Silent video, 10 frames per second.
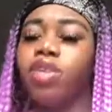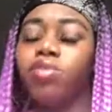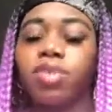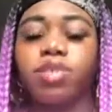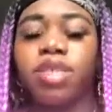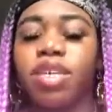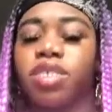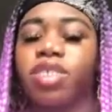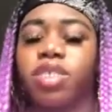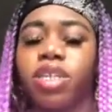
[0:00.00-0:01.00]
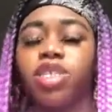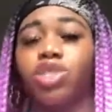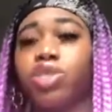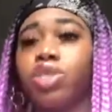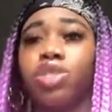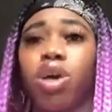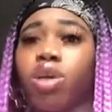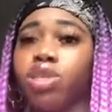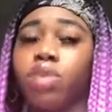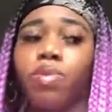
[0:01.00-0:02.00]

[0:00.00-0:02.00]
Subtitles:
Sometimes it's just lectures and talks.